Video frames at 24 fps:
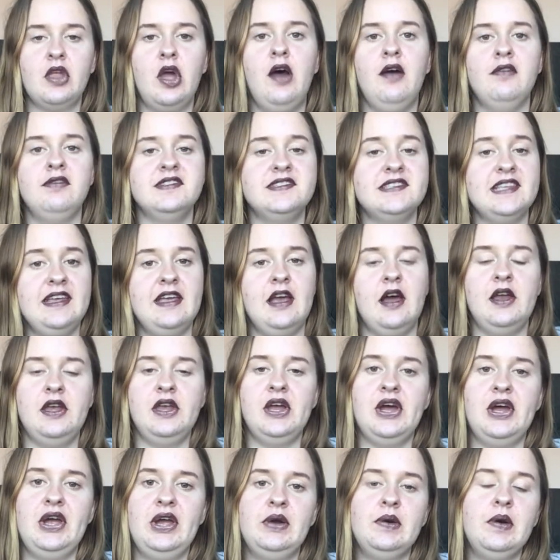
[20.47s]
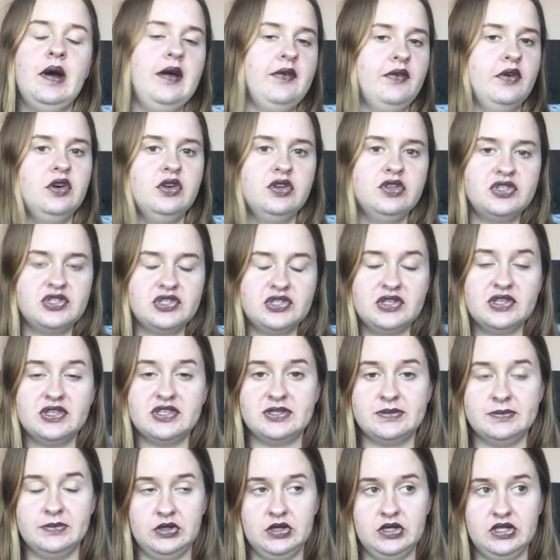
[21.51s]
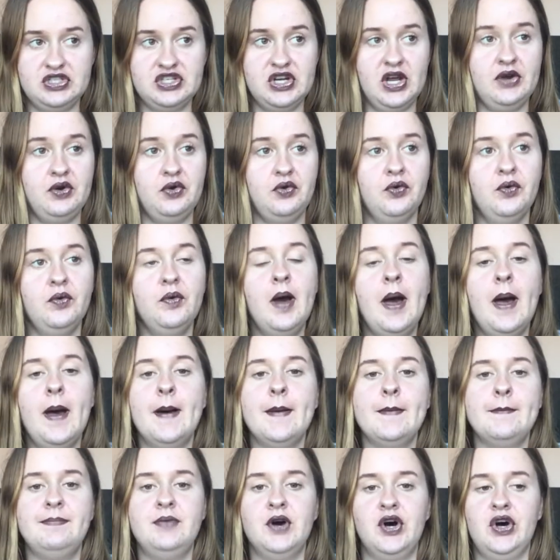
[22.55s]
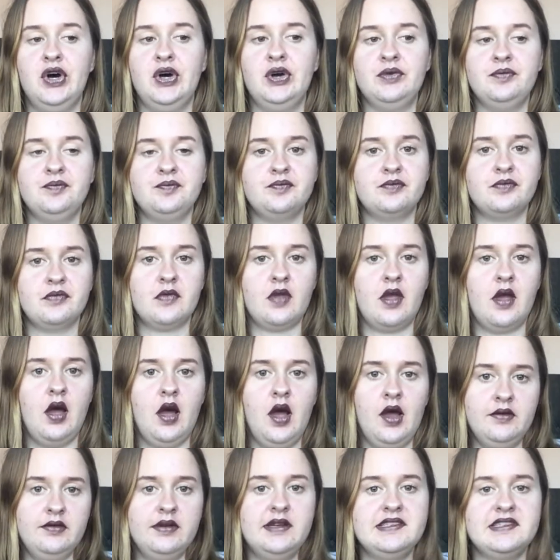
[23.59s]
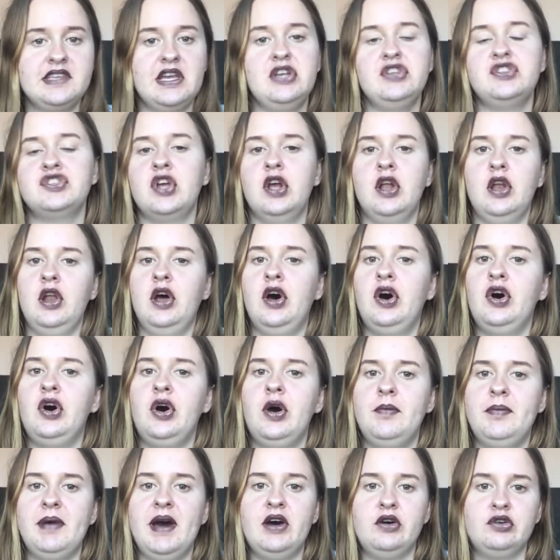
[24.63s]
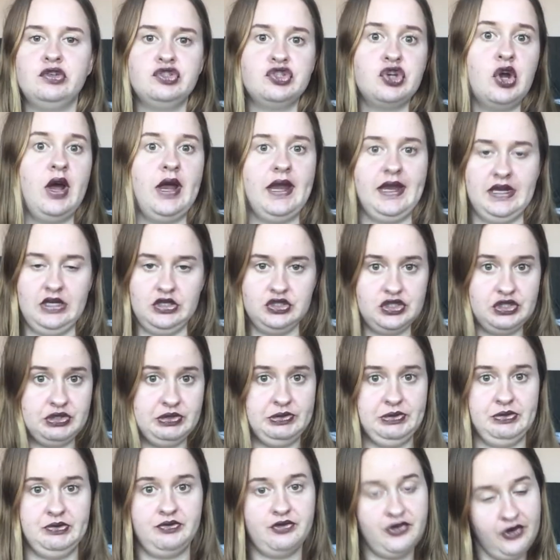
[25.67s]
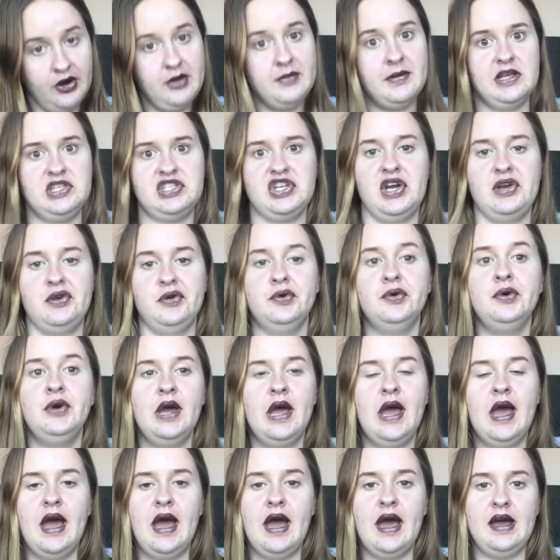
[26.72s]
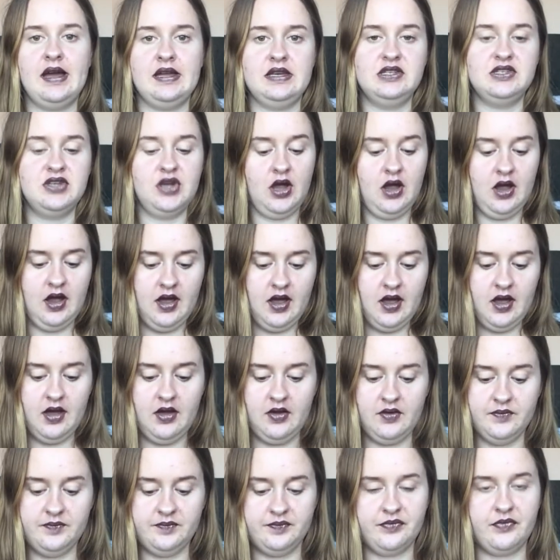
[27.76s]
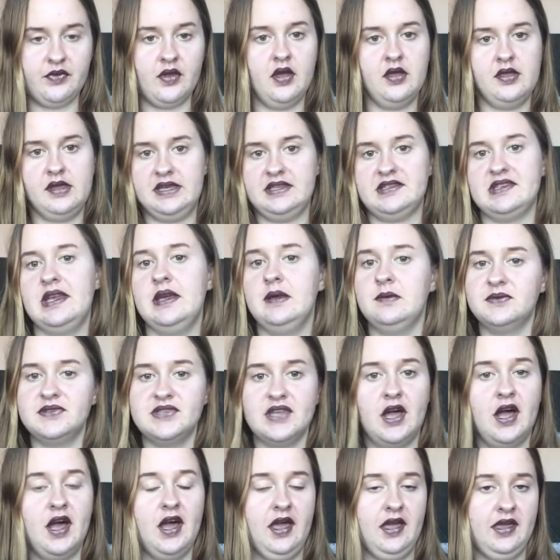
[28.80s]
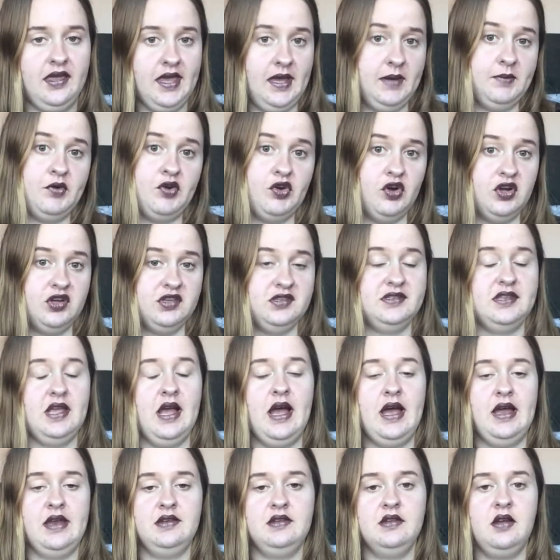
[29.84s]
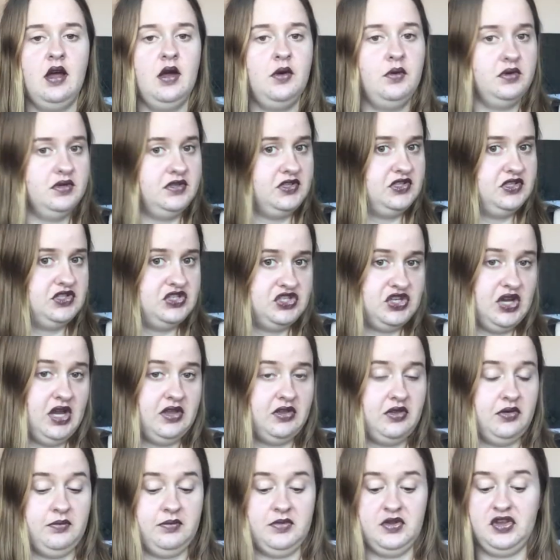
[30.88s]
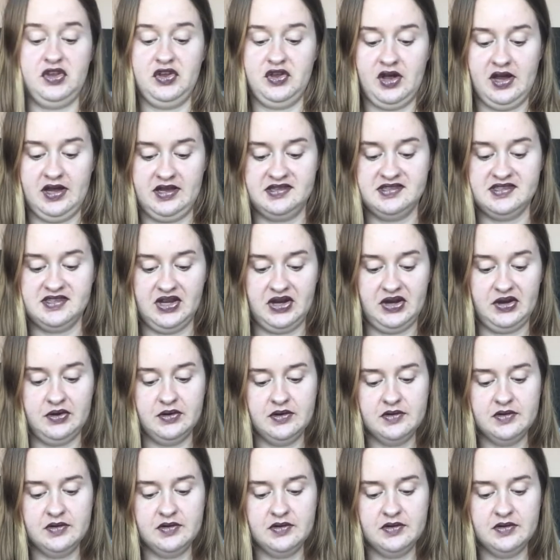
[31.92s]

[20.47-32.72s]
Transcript: Obviously I know I've got a smaller channel, but I research a lot about trying to grow my channel and these tips I came across and I wanted to share them with you guys. So